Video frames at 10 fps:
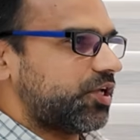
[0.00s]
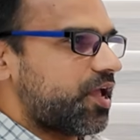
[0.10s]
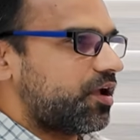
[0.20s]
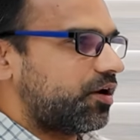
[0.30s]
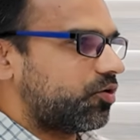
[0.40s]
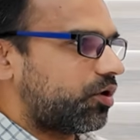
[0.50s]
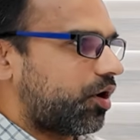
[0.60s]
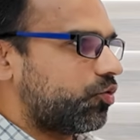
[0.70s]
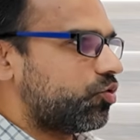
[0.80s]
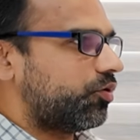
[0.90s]
saying it, or
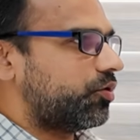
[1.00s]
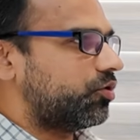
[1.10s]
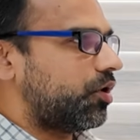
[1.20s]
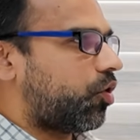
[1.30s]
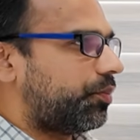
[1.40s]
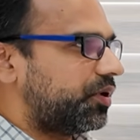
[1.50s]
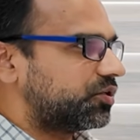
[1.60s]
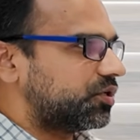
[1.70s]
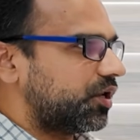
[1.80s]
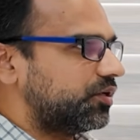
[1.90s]
how you are going to
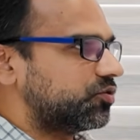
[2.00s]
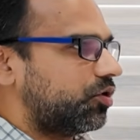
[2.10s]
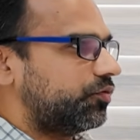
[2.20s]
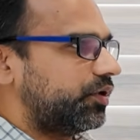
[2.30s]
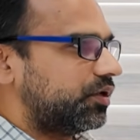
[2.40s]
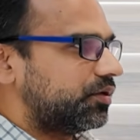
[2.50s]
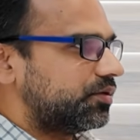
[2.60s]
operationalize all of it?